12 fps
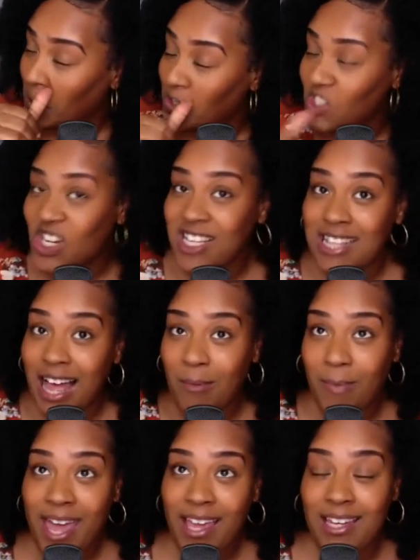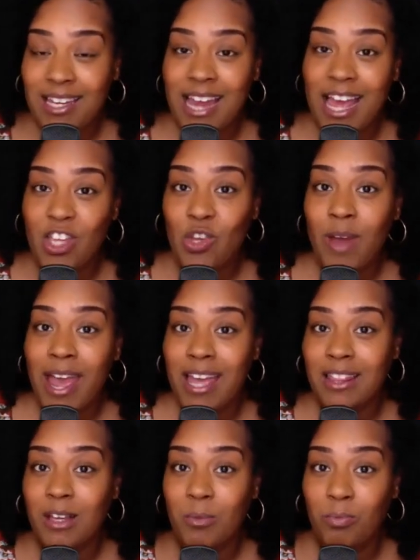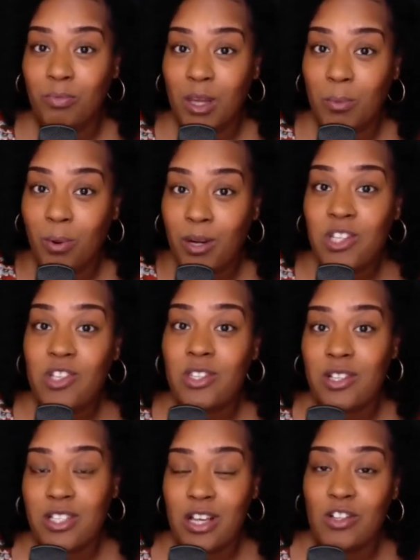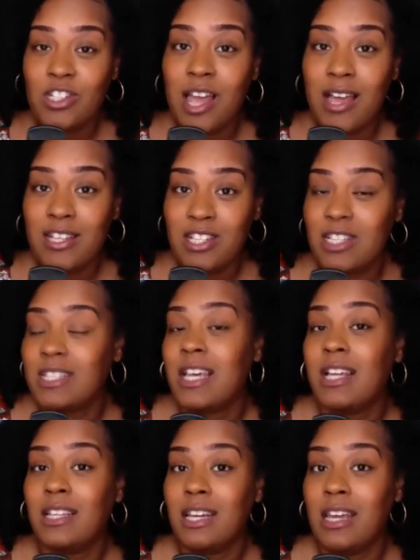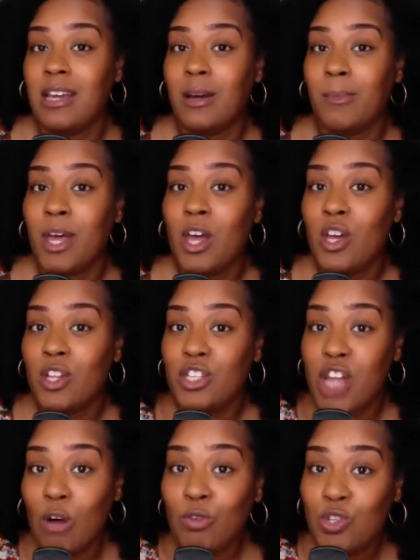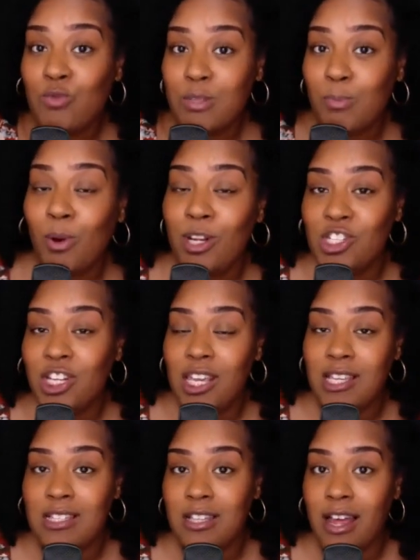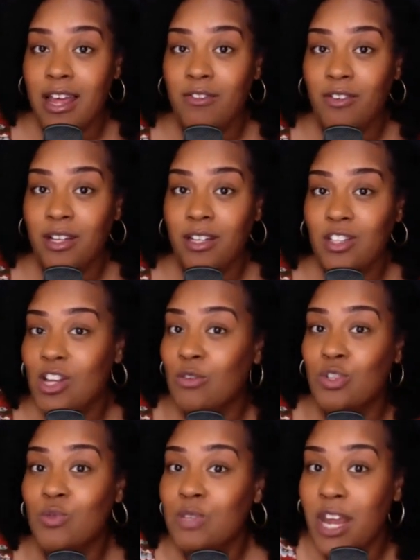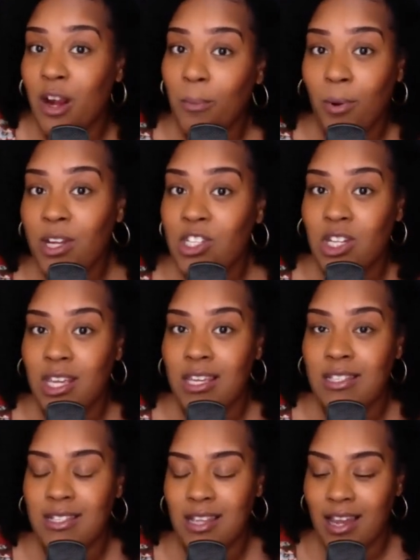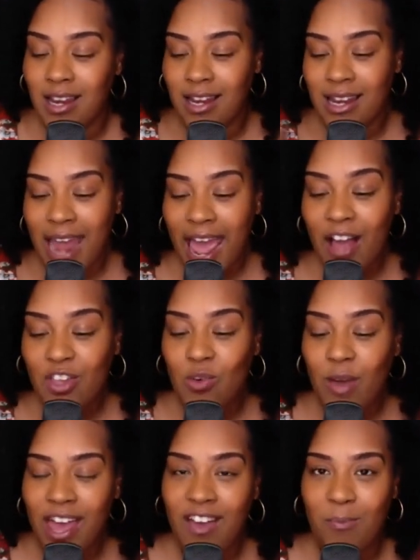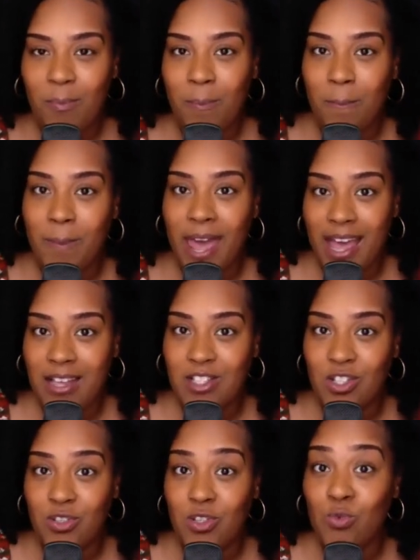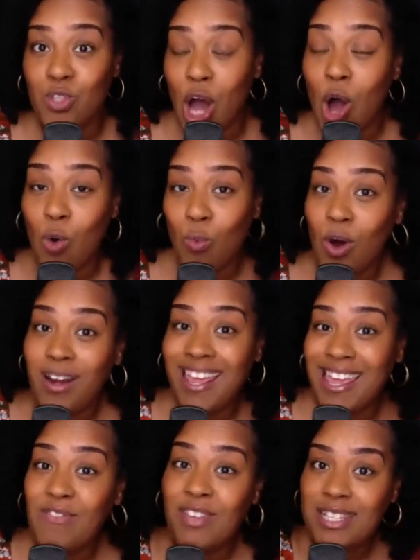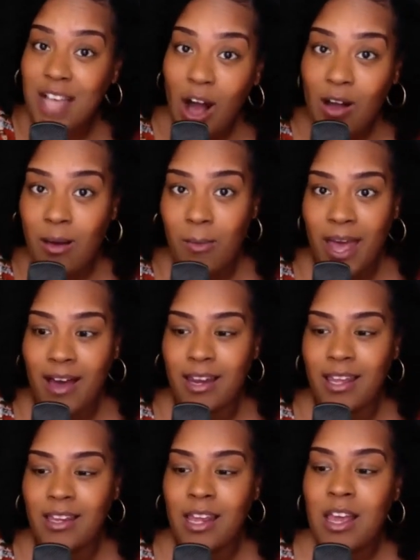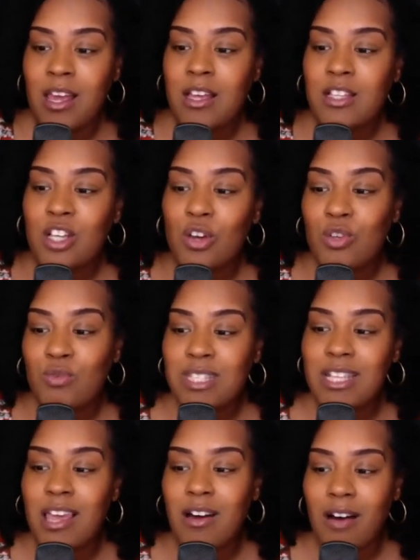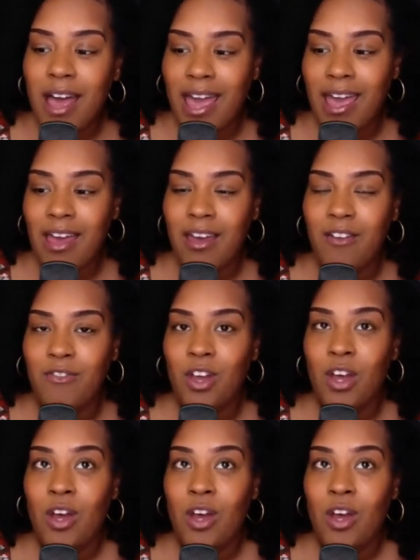just like back in the day, you had the Preachers Association telling them, don't you preach against slavery. Don't you dare preach against it. Now you have pastors who don't want to even talk about it. So you still have